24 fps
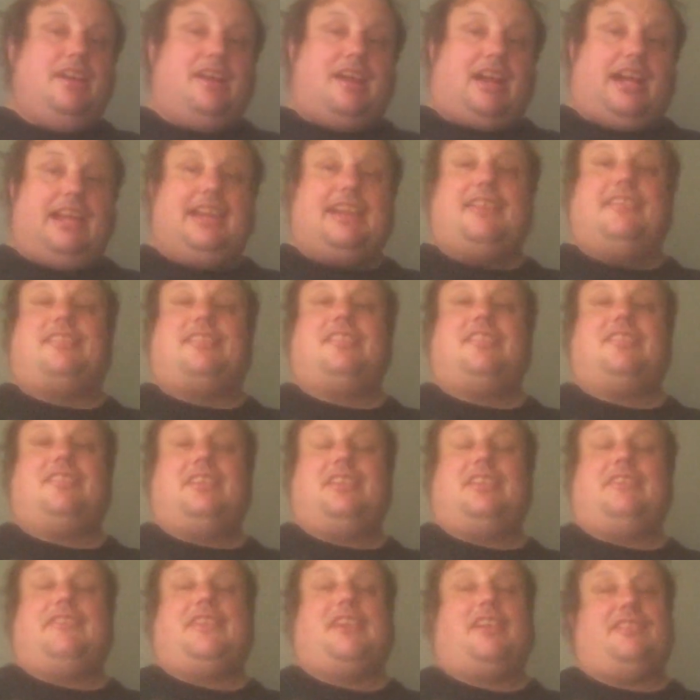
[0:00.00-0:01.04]
I consider
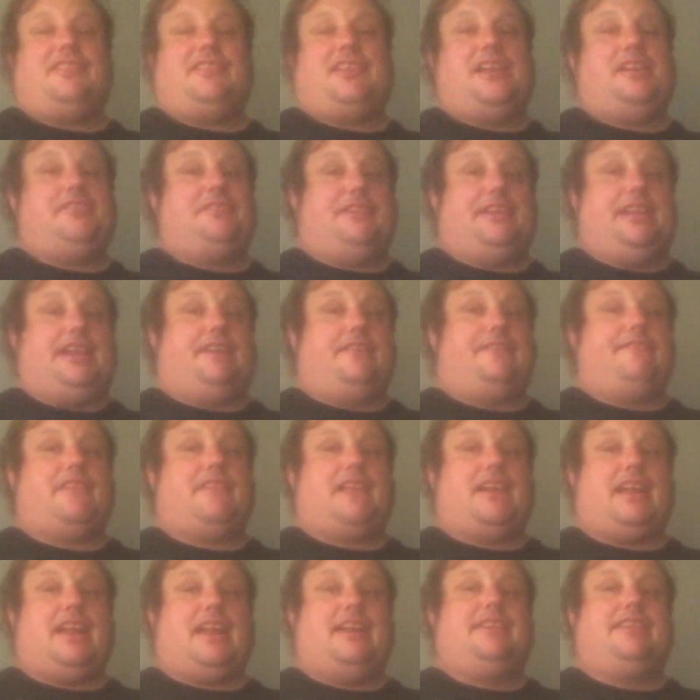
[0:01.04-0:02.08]
it a VR standard now.
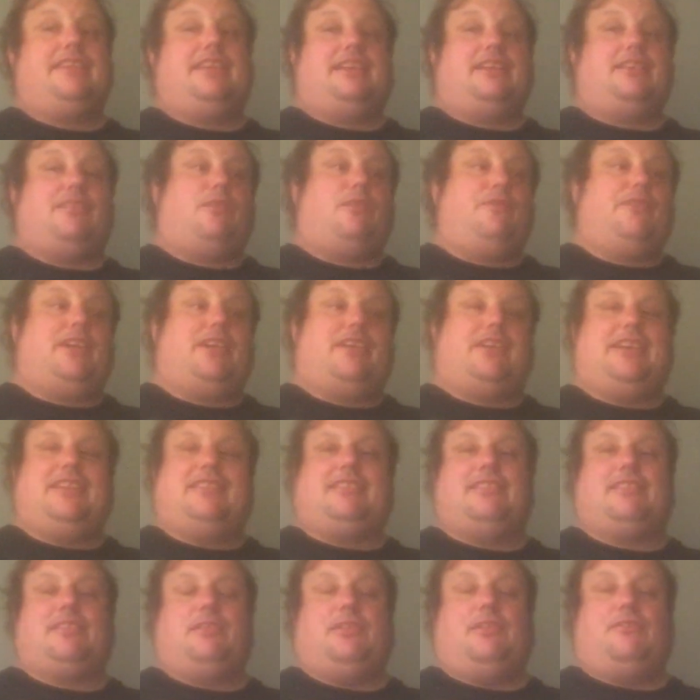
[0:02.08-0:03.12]
And I think all VR
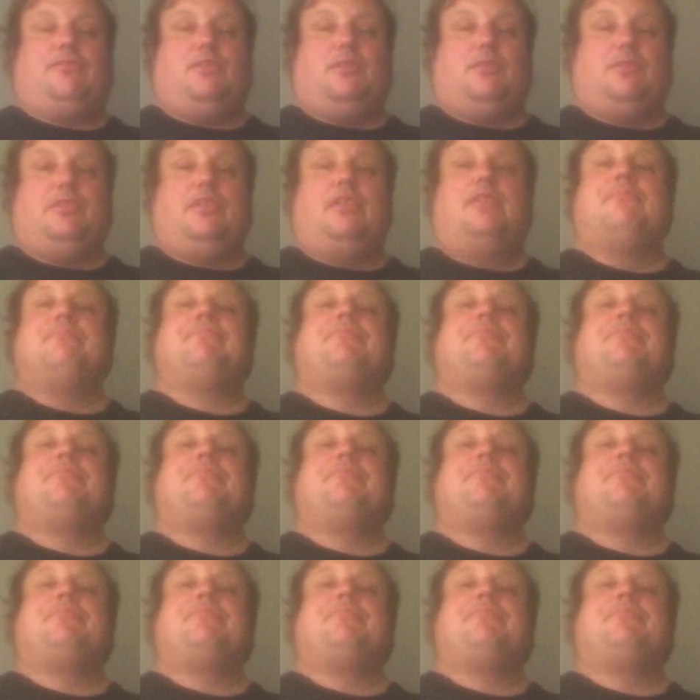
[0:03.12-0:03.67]
headsets going forward